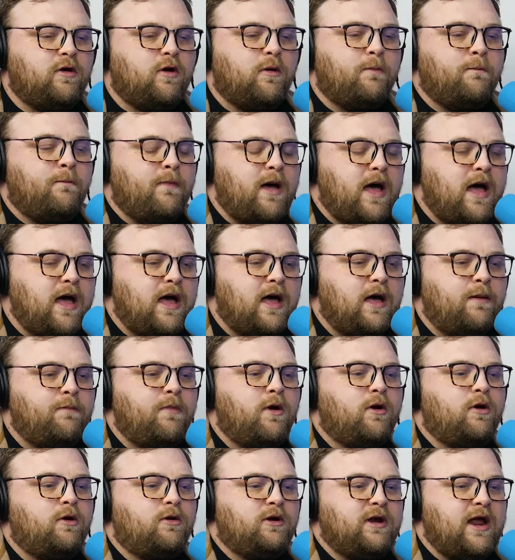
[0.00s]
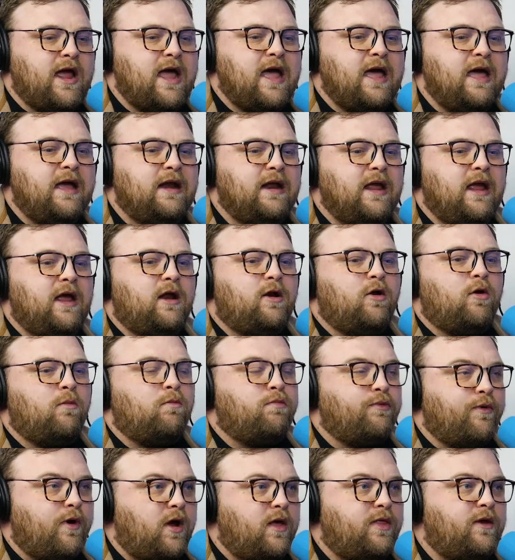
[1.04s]
Her mom, her dad, and her
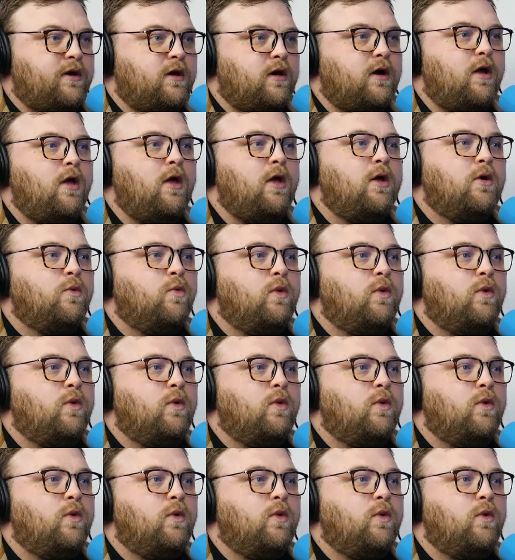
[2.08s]
brother.